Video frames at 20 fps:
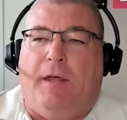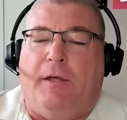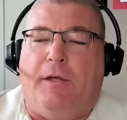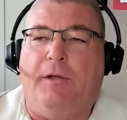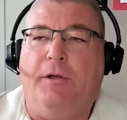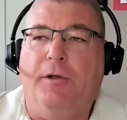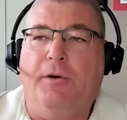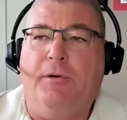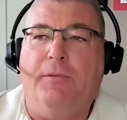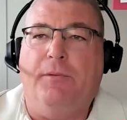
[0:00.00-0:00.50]

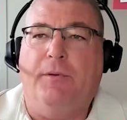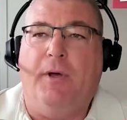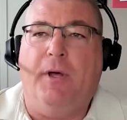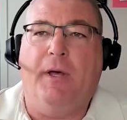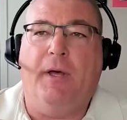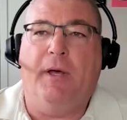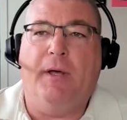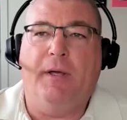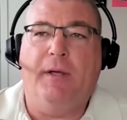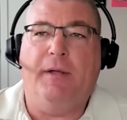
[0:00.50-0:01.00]
You know,
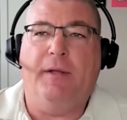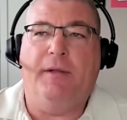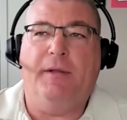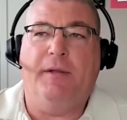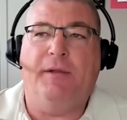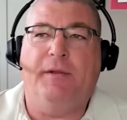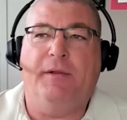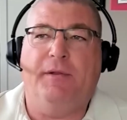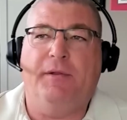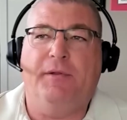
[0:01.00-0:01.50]

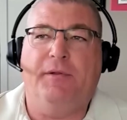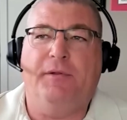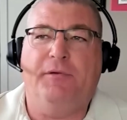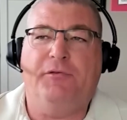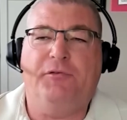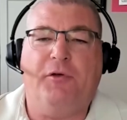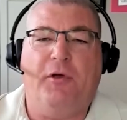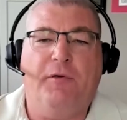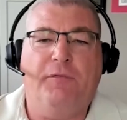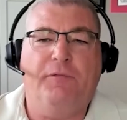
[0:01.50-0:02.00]

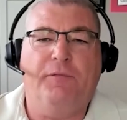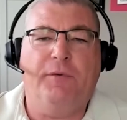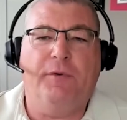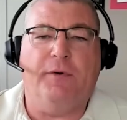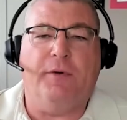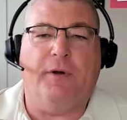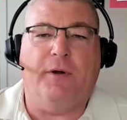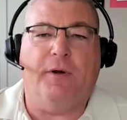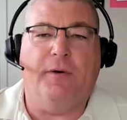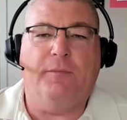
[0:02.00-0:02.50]
software
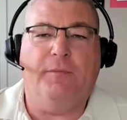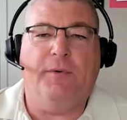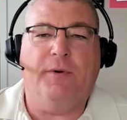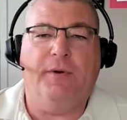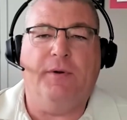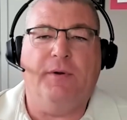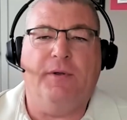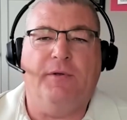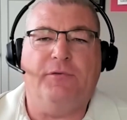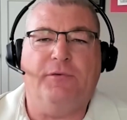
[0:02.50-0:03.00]
and
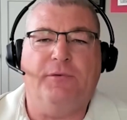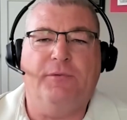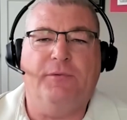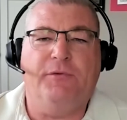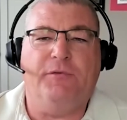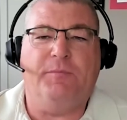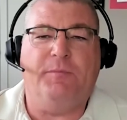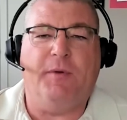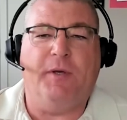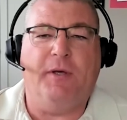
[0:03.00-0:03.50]
hardware has
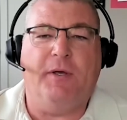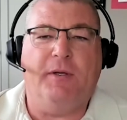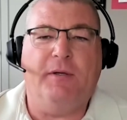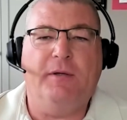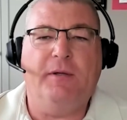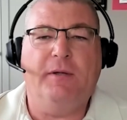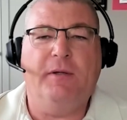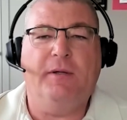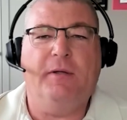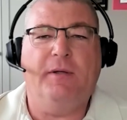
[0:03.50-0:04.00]
always
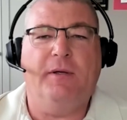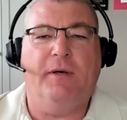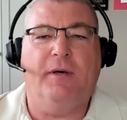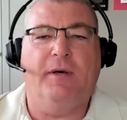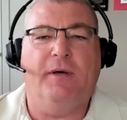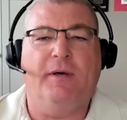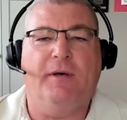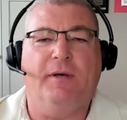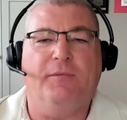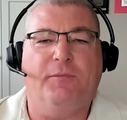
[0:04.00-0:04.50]
been
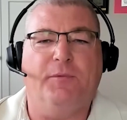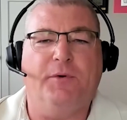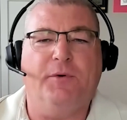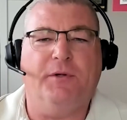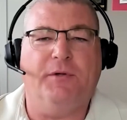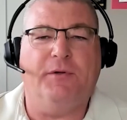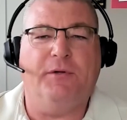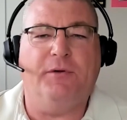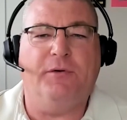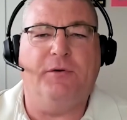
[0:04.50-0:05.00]
and will
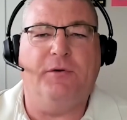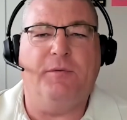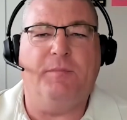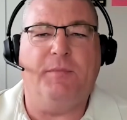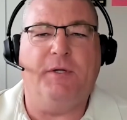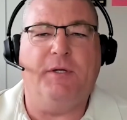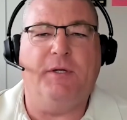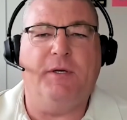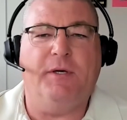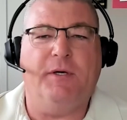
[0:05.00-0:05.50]
continue to
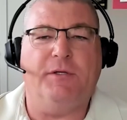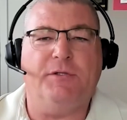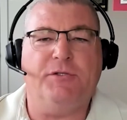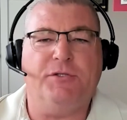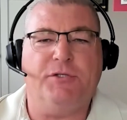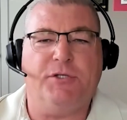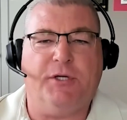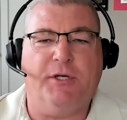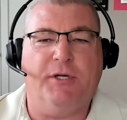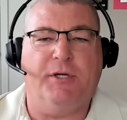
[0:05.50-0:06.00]
be a
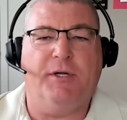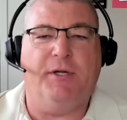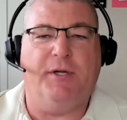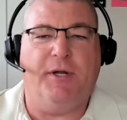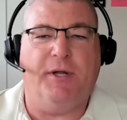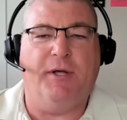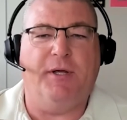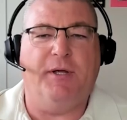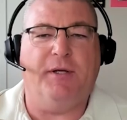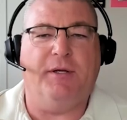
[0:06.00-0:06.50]
chicken and
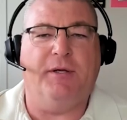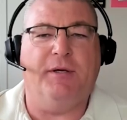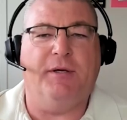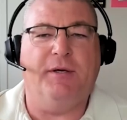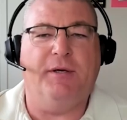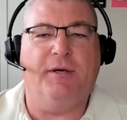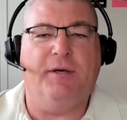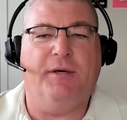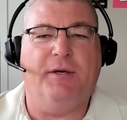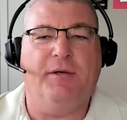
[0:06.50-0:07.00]
egg
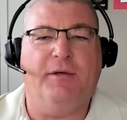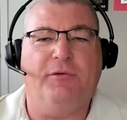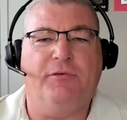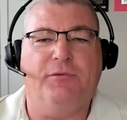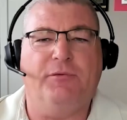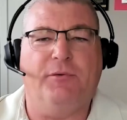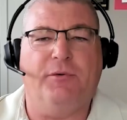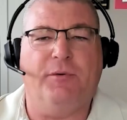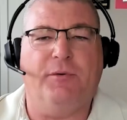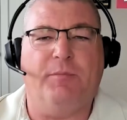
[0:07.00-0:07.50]

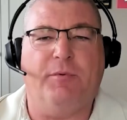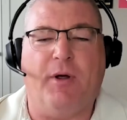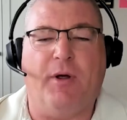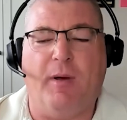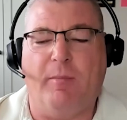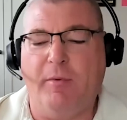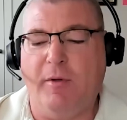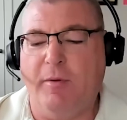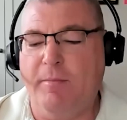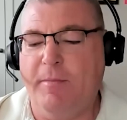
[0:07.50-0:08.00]
sort of
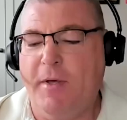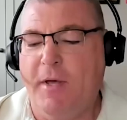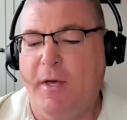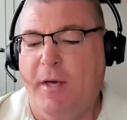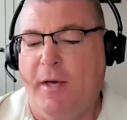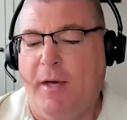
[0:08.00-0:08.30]
problem.